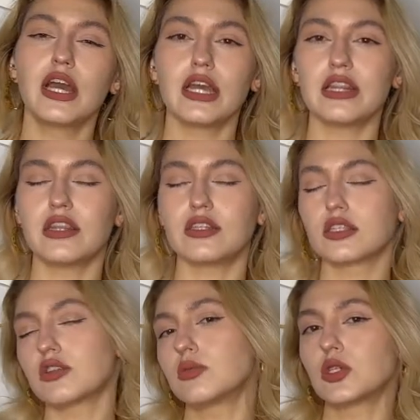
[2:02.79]
in the
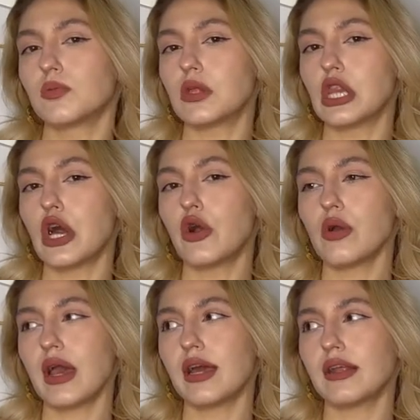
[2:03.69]
description below,
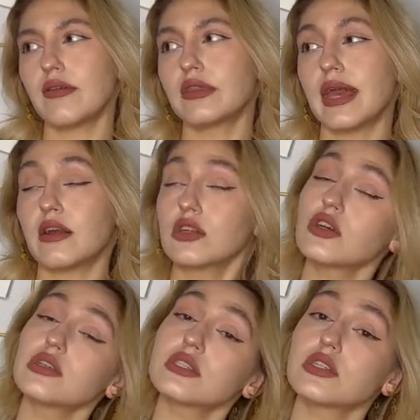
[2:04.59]
and if they are
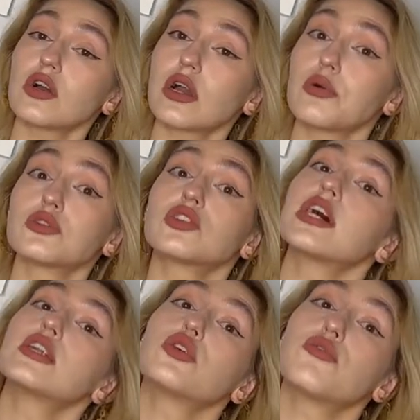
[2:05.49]
not in stock, I will
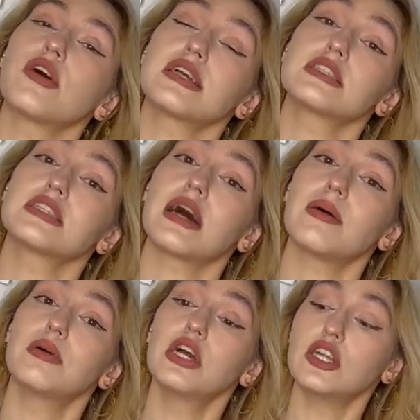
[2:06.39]
try to find
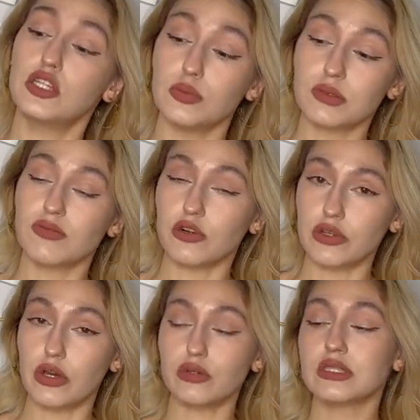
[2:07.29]
some dupes for
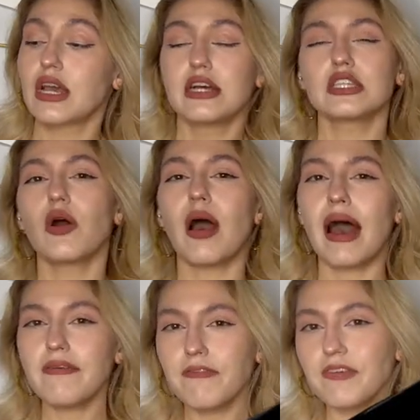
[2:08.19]
those. So
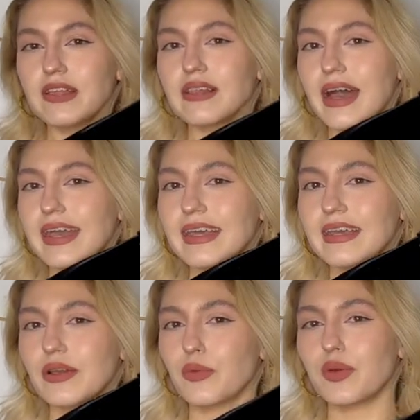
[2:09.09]
I feel
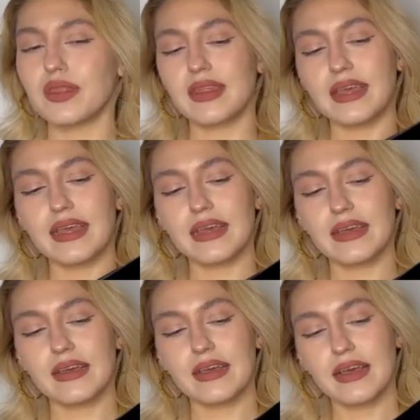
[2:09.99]
like with
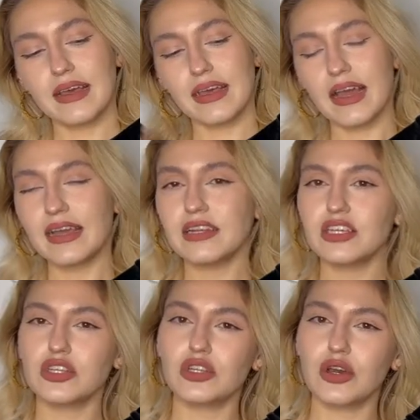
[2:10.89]
the kind of,
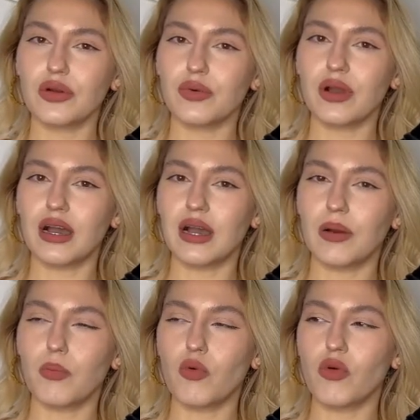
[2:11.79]
you know,
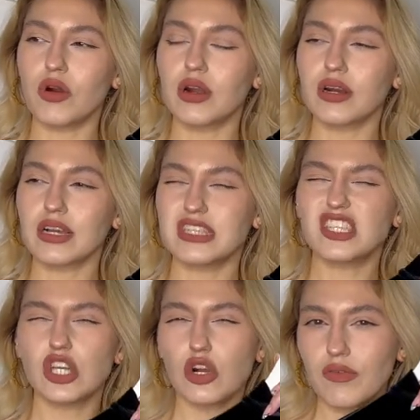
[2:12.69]
more
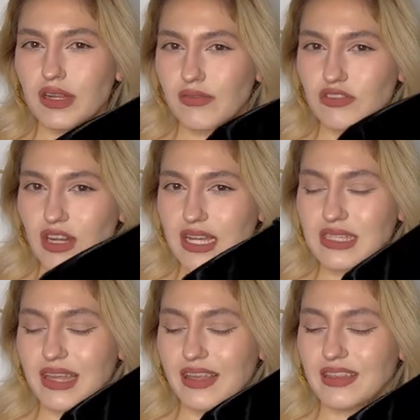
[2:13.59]
conservative
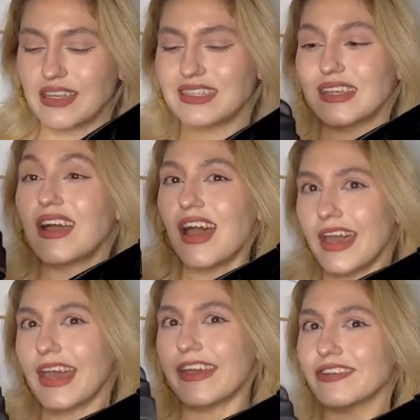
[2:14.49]
dress like this, a
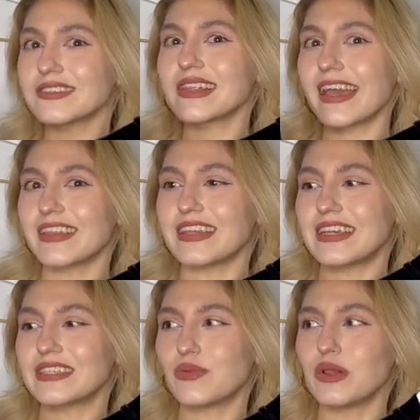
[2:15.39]
heels like
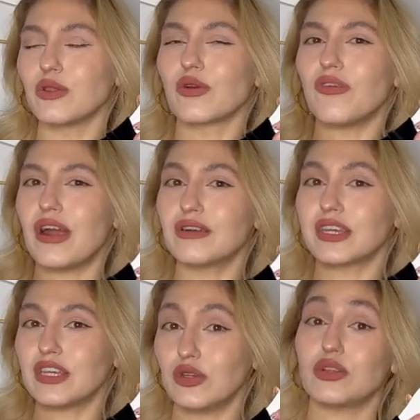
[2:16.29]
this will look very
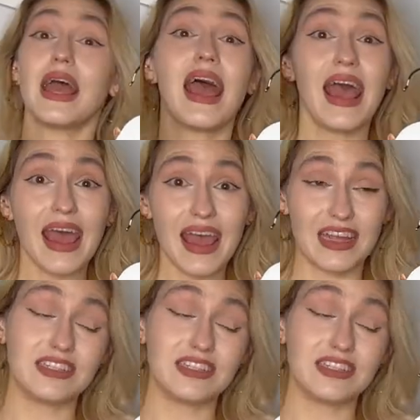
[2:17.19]
cute. And